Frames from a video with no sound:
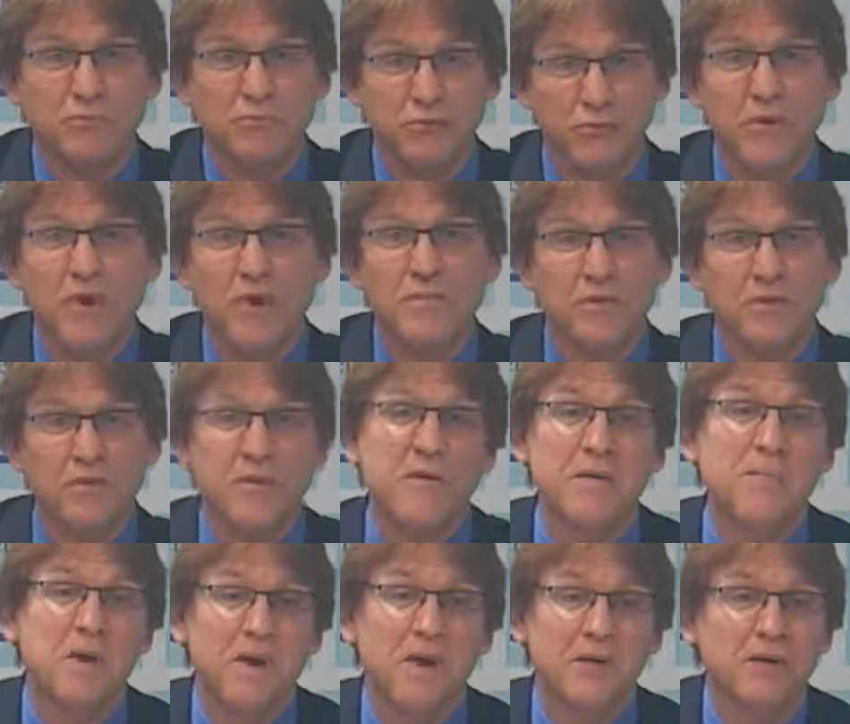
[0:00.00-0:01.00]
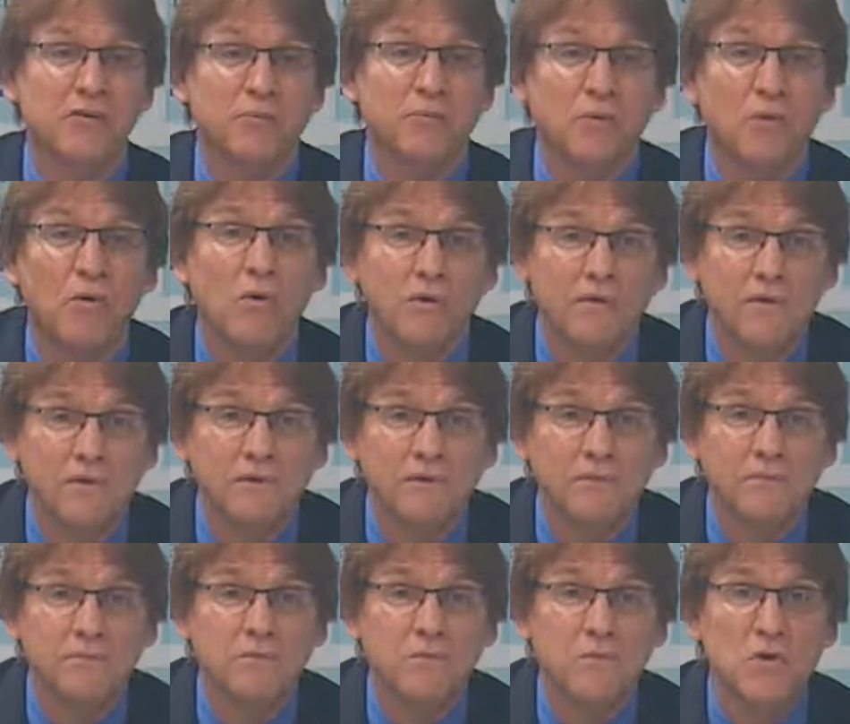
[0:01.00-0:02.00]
program that they might enroll in?